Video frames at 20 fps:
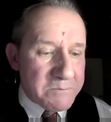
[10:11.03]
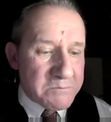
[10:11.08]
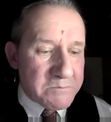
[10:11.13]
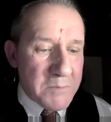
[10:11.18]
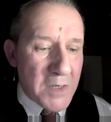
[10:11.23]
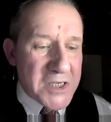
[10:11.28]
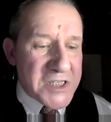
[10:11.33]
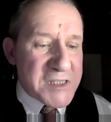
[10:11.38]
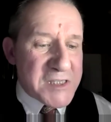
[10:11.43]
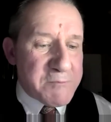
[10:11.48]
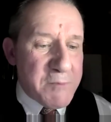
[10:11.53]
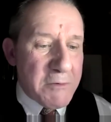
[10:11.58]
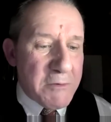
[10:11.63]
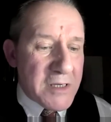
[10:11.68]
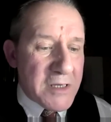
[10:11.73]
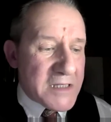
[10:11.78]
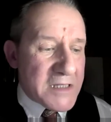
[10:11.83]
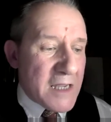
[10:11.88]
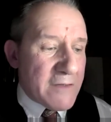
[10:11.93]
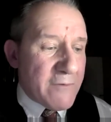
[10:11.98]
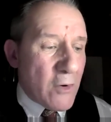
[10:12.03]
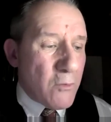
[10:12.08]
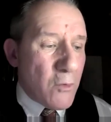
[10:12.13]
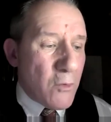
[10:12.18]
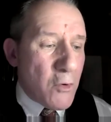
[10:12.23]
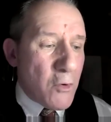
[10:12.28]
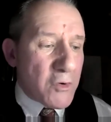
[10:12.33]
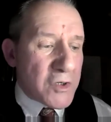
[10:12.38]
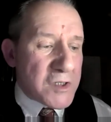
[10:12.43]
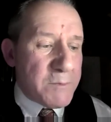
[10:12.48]
My spirit never
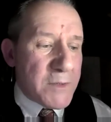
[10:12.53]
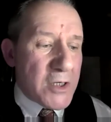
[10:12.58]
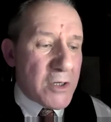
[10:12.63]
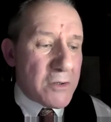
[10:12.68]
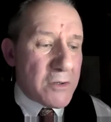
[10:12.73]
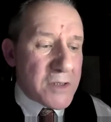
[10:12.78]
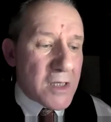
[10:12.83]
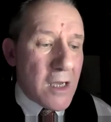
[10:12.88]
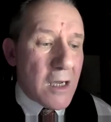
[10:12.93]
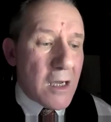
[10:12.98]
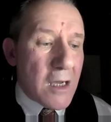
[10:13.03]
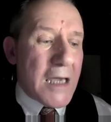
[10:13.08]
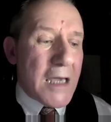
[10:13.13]
walked beyond our